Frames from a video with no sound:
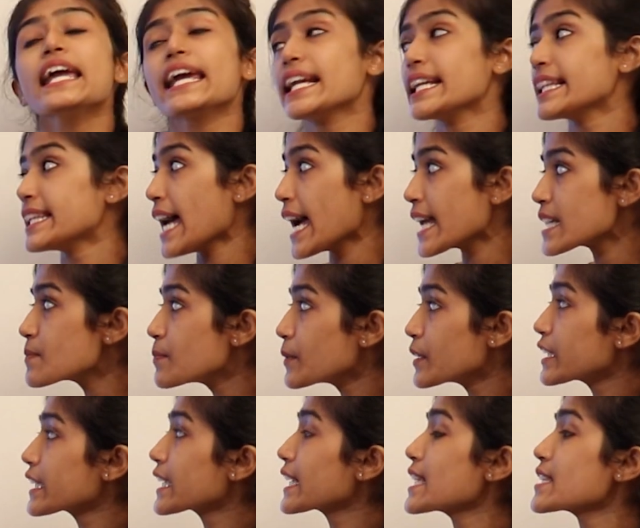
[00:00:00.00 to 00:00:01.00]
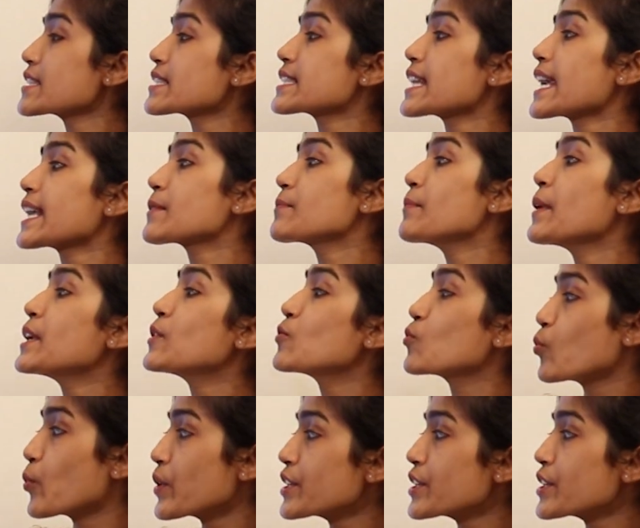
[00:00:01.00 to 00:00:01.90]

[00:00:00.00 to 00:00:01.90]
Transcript: In that particular statement,